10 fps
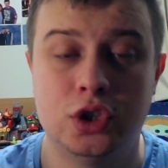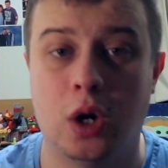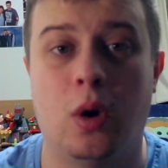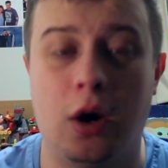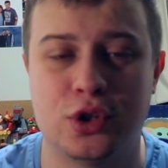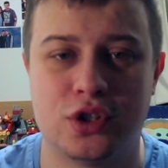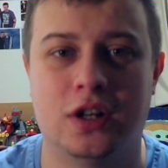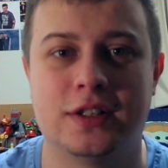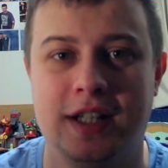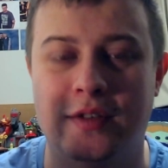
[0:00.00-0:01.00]
So I would just
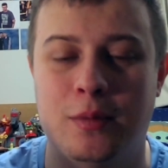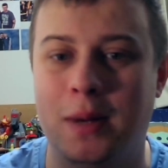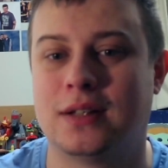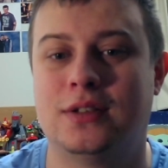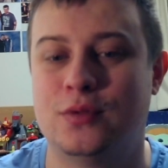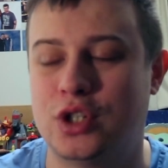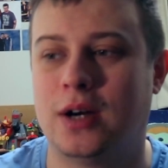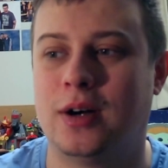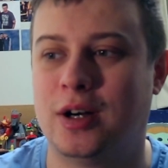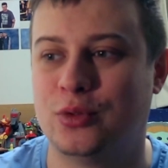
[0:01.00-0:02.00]
like to give a massive
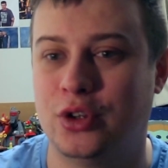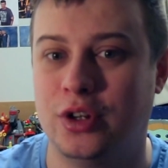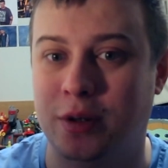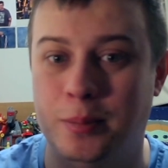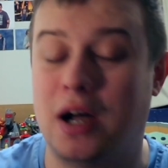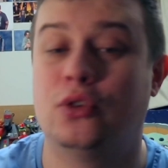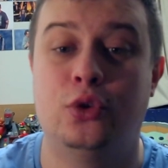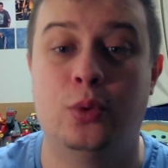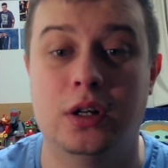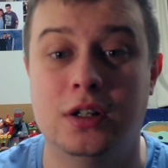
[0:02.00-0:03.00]
shout out to Matt on
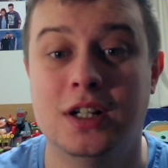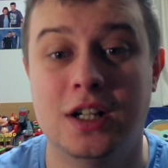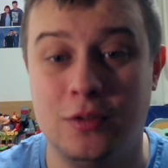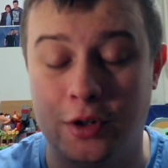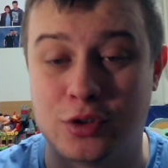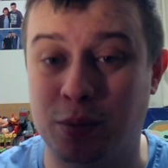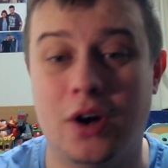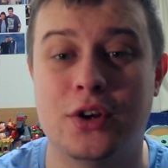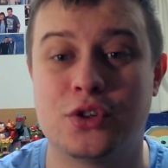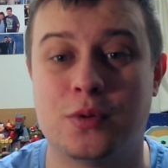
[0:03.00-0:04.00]
Twitter for
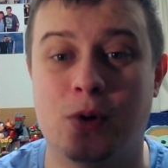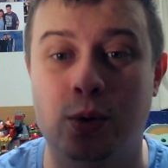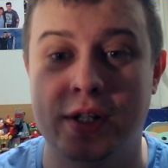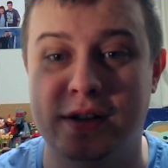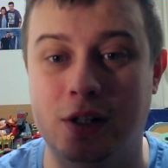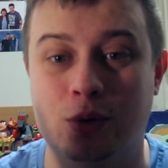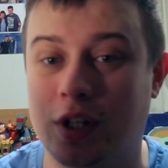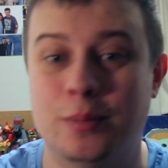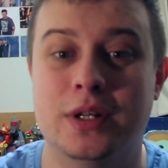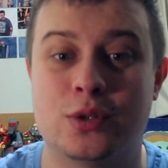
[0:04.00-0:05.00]
supplying us with all these little
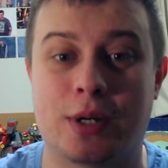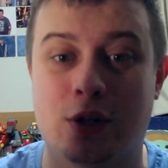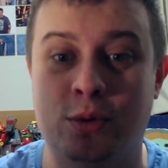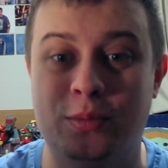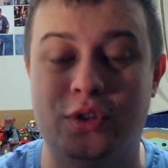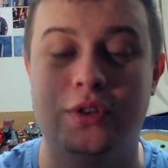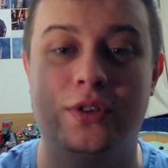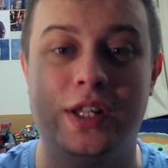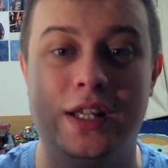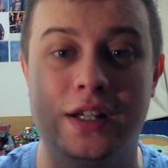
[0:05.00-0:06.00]
tidbits when it comes to
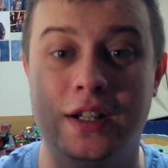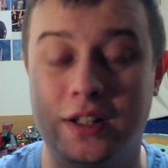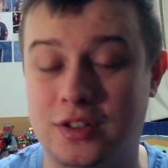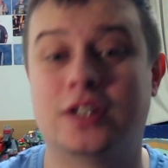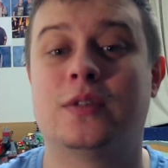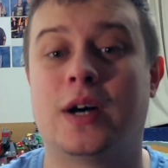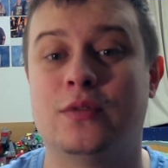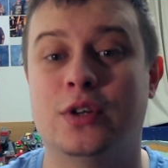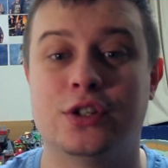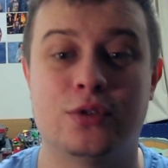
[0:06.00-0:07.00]
the 60th
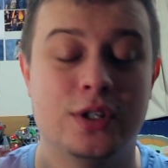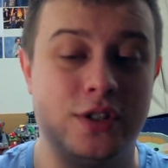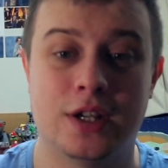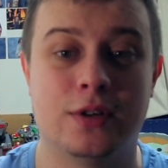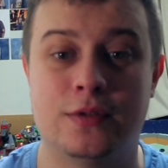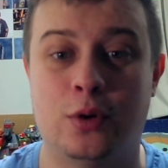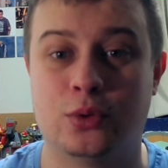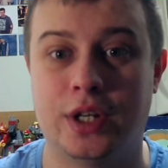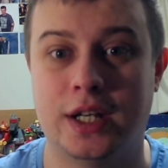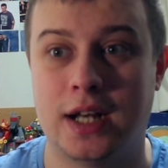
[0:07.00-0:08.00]
anniversary, Series
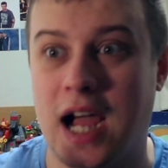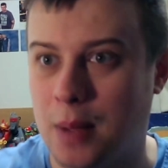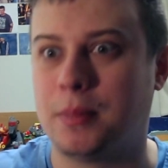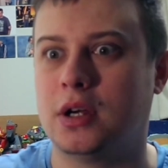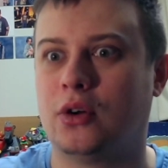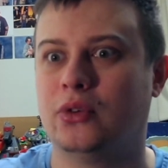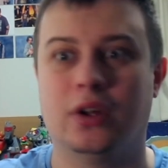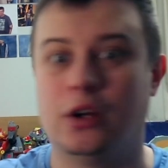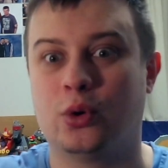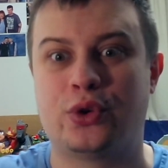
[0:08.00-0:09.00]
14 and beyond,
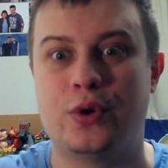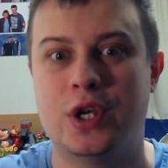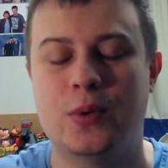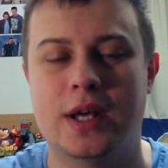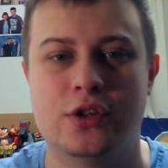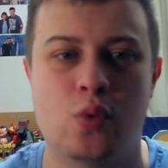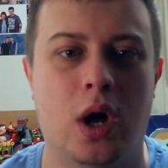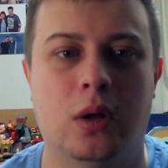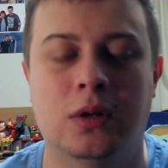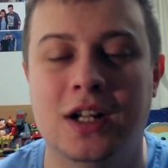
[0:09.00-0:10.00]
and also UNIT as
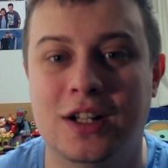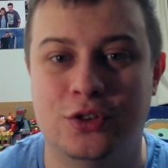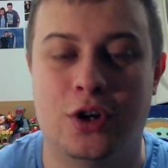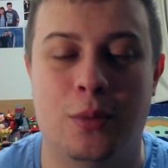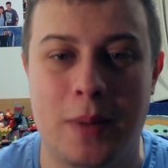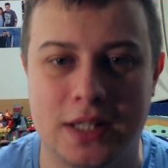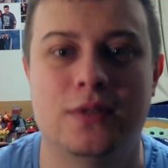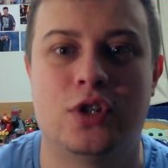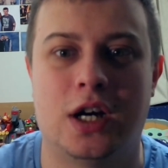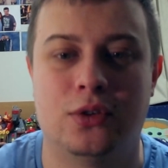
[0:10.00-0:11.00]
well. So
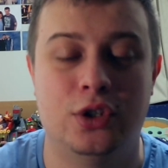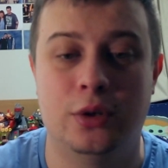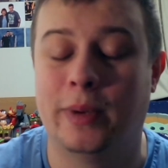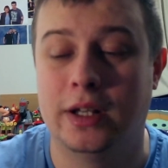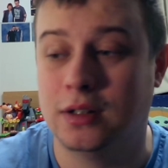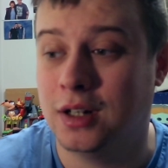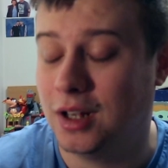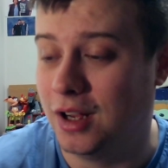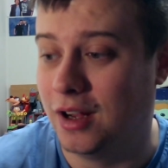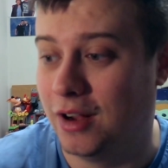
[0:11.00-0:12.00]
massive shout out to you, mate.
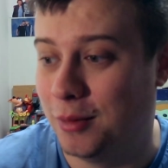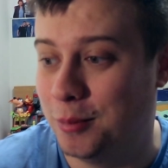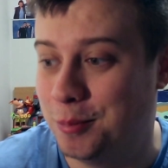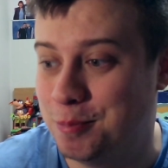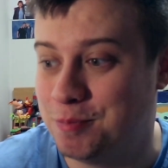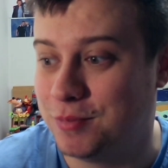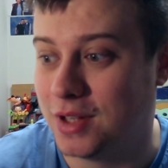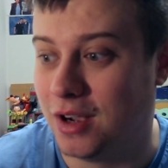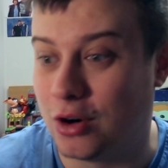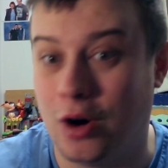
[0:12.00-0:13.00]

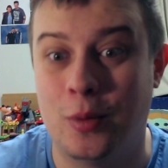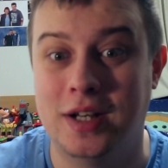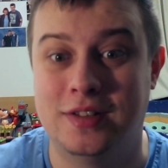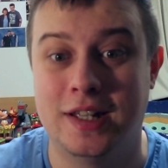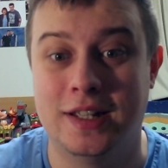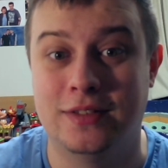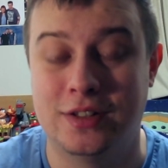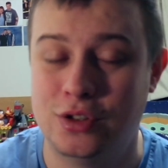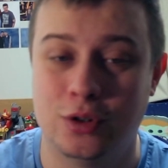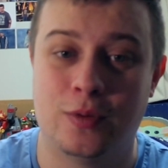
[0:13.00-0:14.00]
I can't wait to see
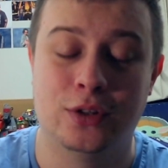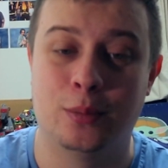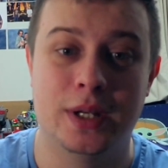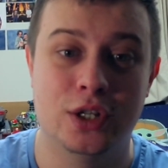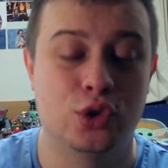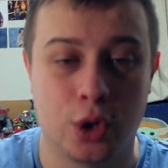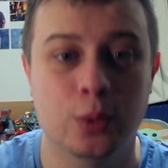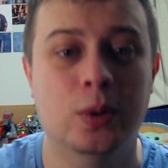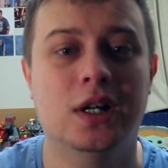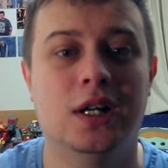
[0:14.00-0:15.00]
this stuff end up being
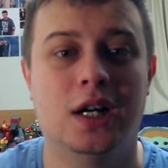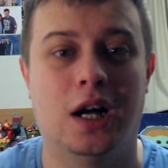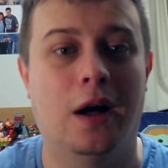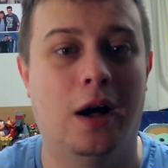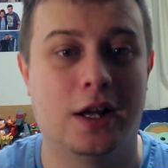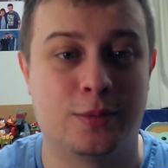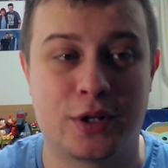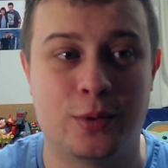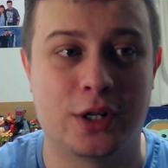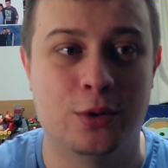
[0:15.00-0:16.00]
true,
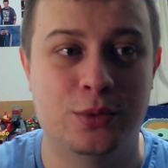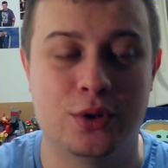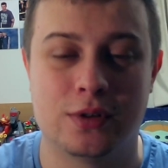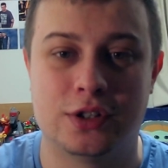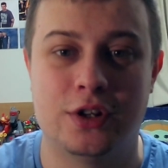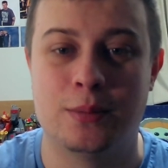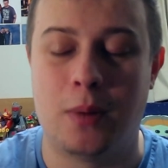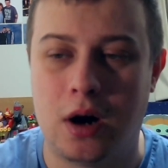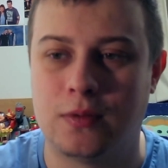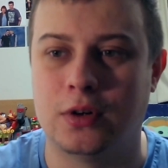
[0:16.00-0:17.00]
especially when it comes to the return of
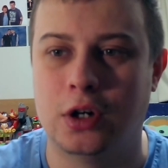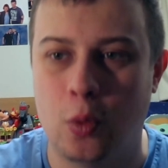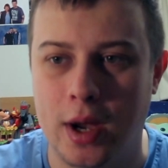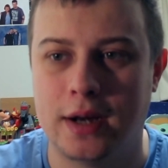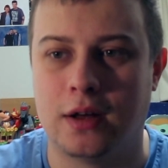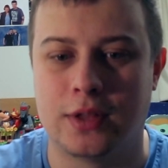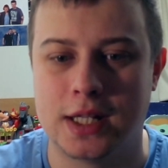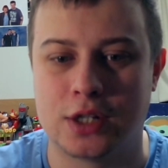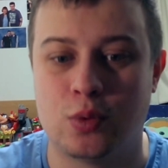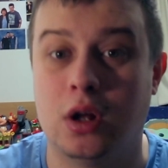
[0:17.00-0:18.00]
Martha and Gwen. I think
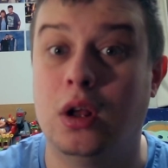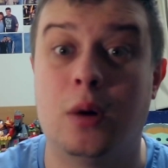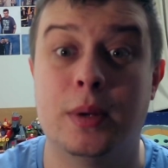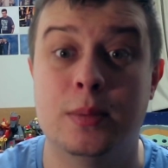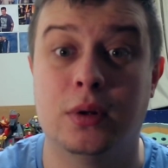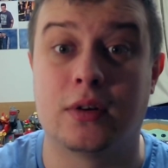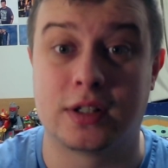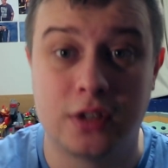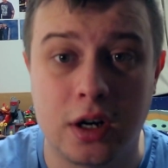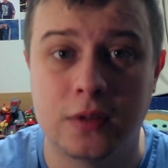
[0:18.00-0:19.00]
that's what a lot of people are
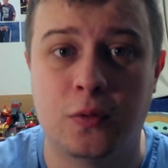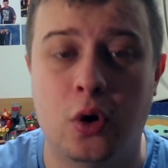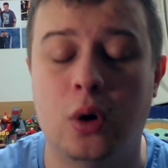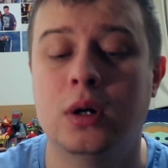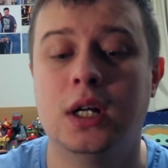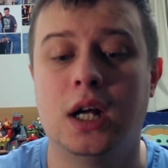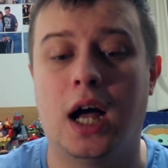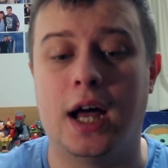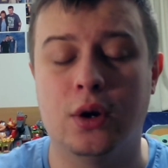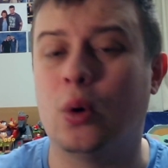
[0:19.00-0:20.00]
excited for.
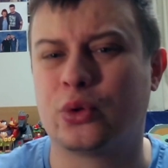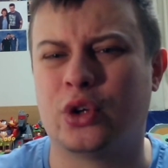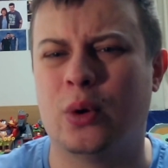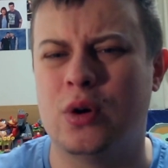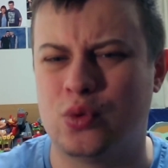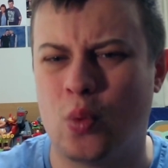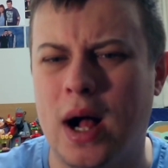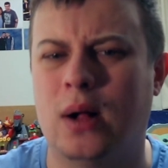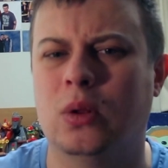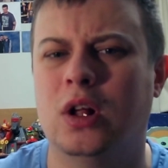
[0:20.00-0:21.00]
And also as
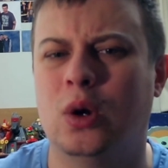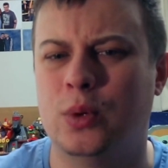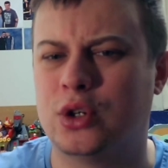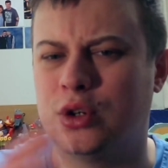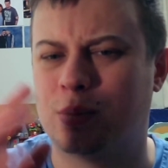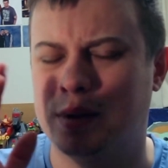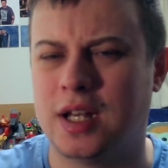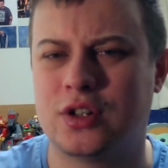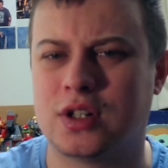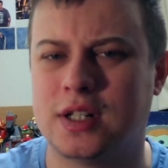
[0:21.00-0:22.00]
well, we could
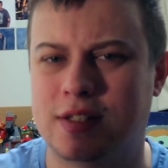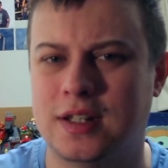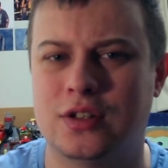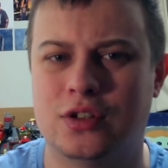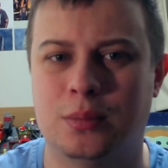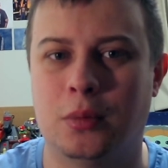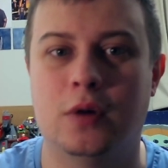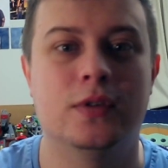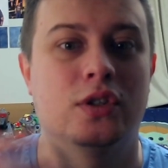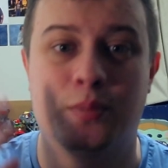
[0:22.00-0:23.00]
potentially see some
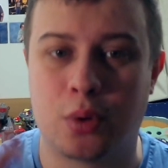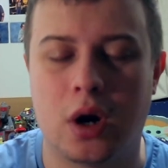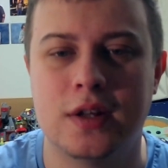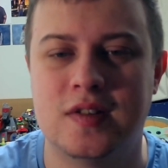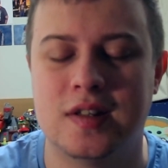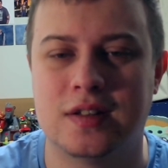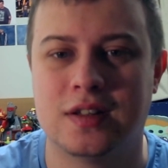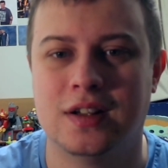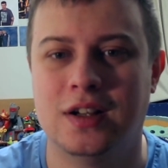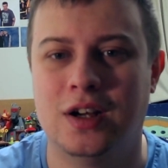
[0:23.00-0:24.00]
other surprises
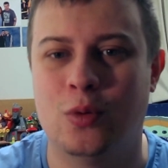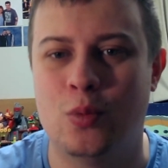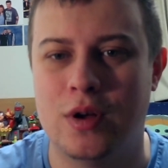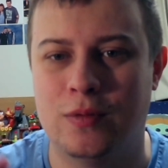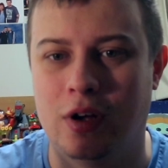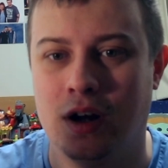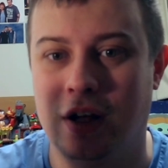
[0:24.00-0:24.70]
with